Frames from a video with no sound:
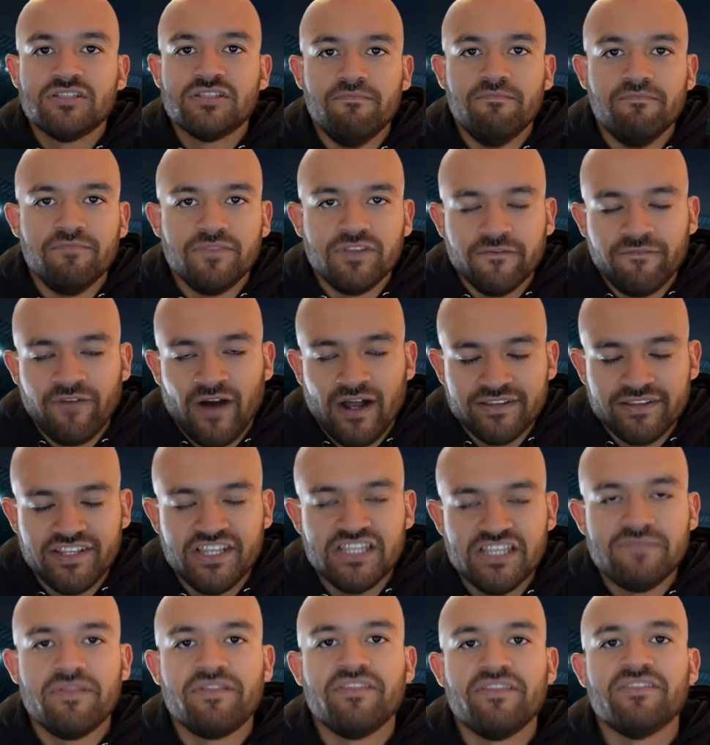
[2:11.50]
Devontae
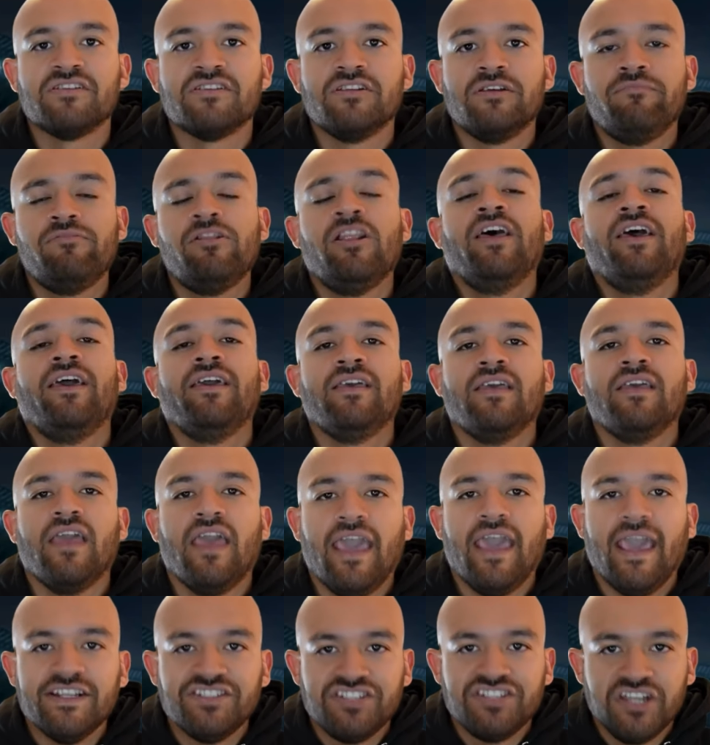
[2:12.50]
Smith is going to play,
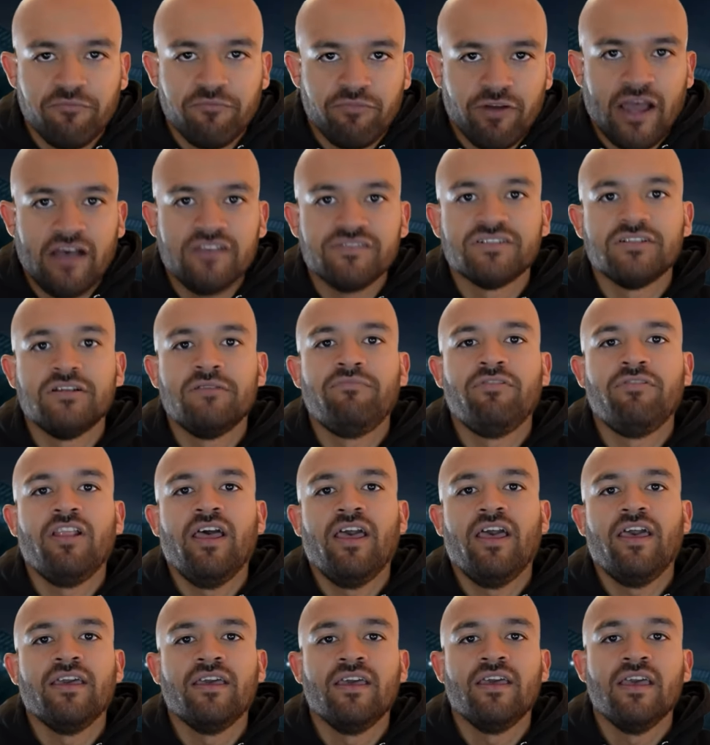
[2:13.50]
A.J. Brown is going to
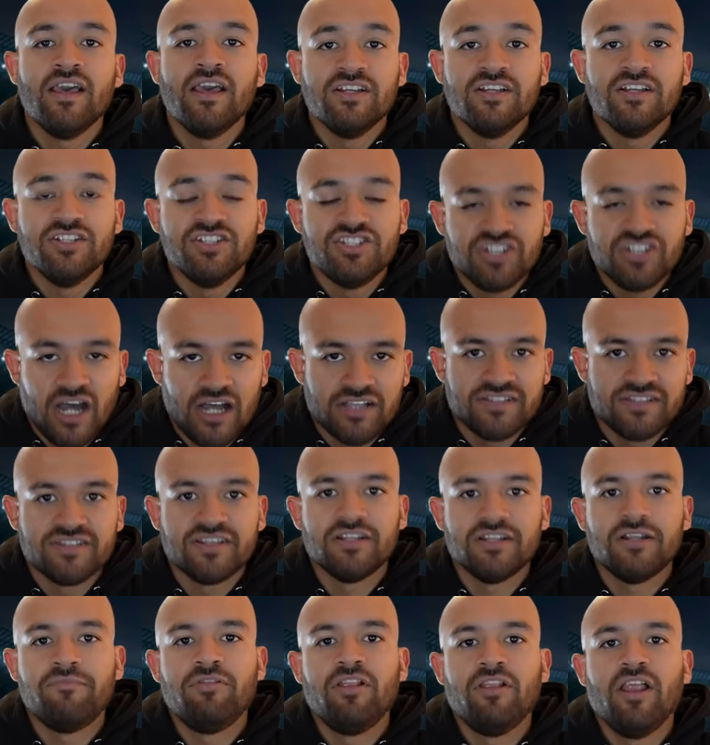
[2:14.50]
play, Johnson's going
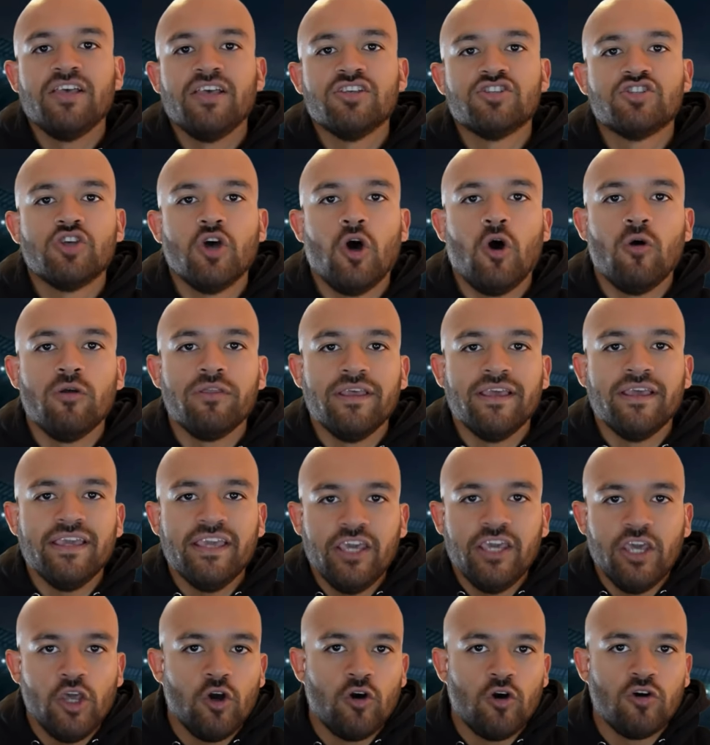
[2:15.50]
to play. So the
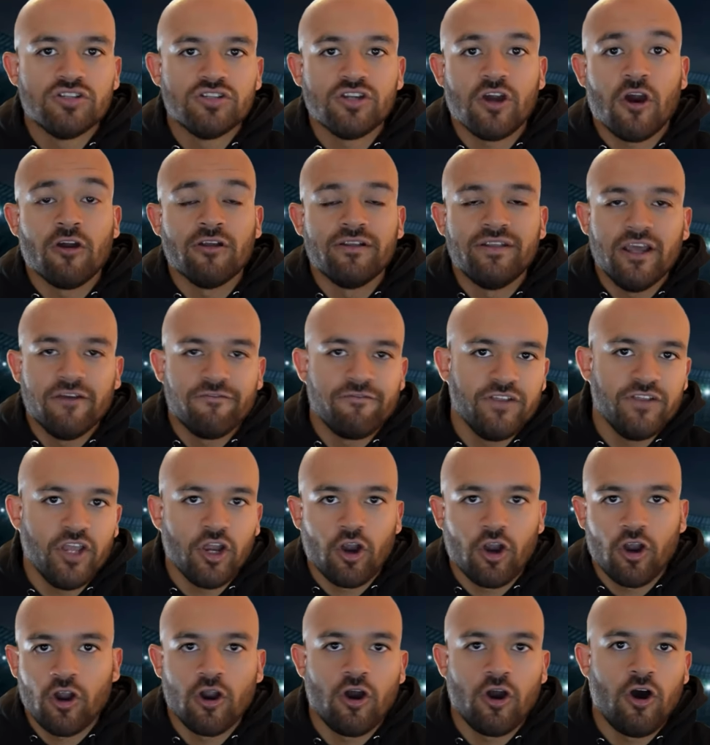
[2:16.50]
Eagles are definitely
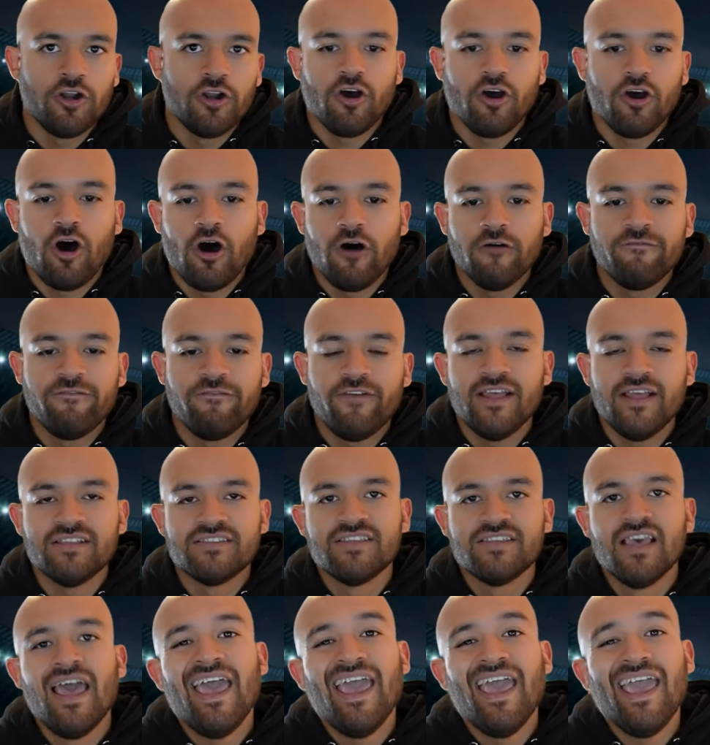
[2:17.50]
hurt on offense,
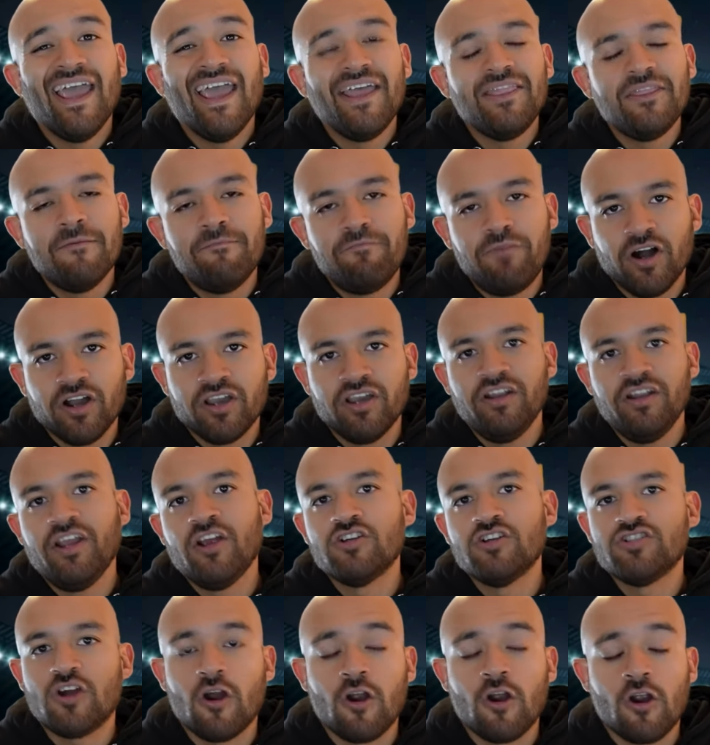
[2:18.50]
and the
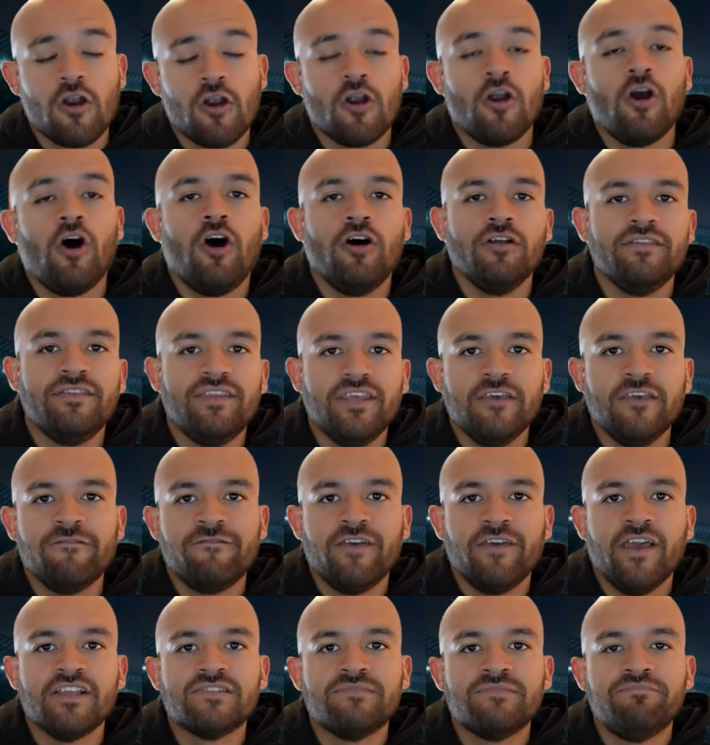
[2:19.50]
Buccaneers are hurt on
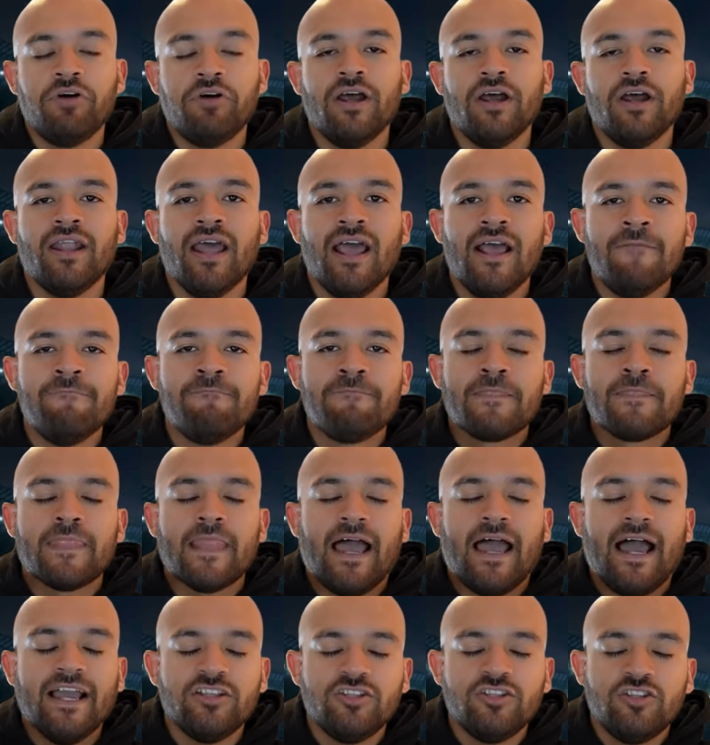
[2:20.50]
defense. But
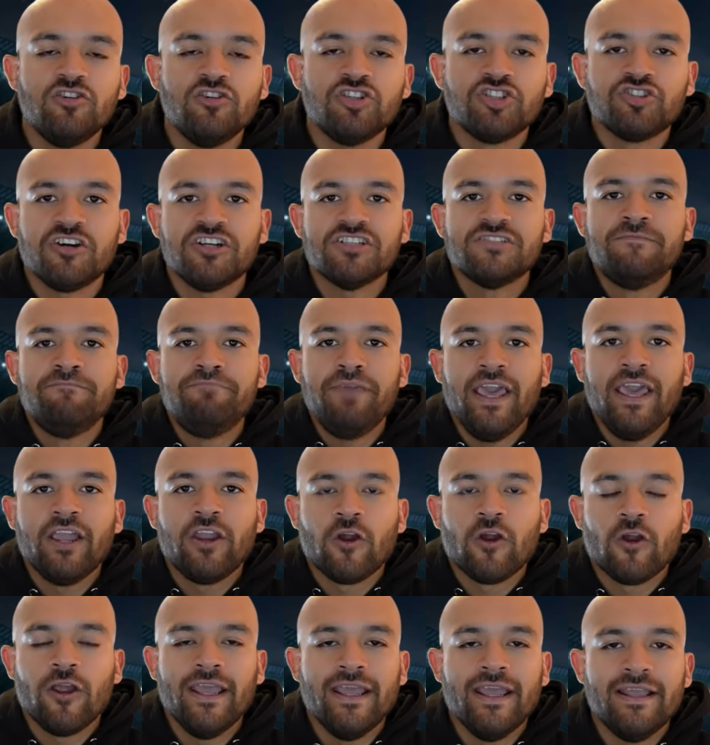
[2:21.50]
I do trust
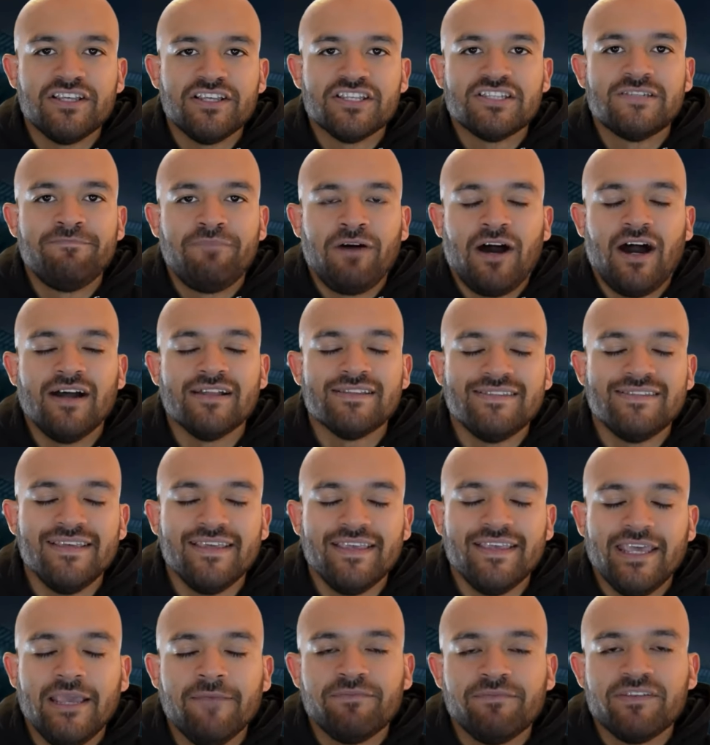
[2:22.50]
Baker in this spot to
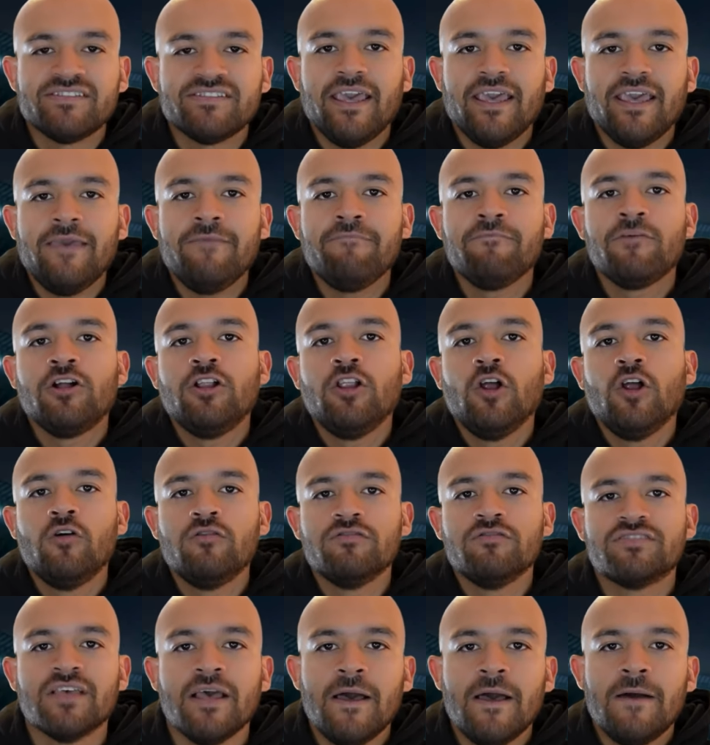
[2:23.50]
keep this game
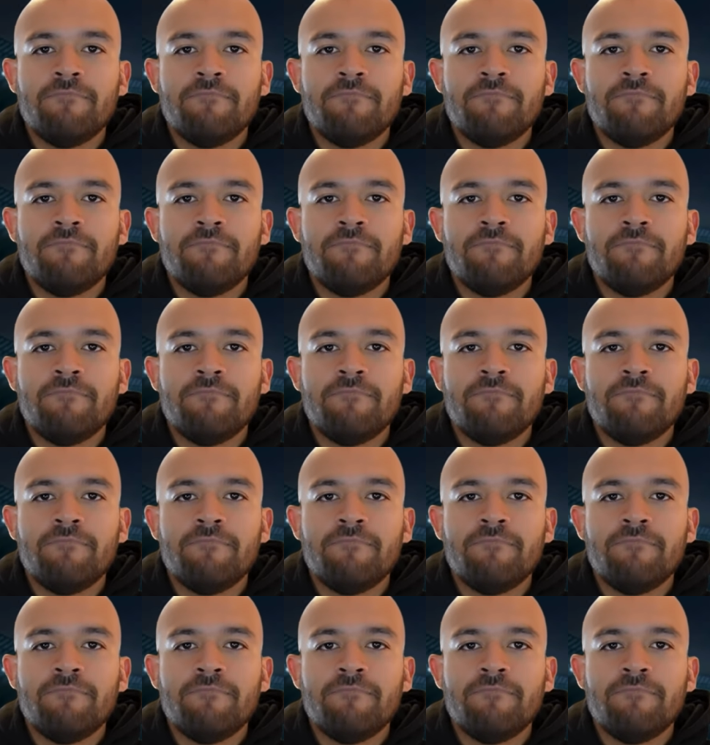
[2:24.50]
close.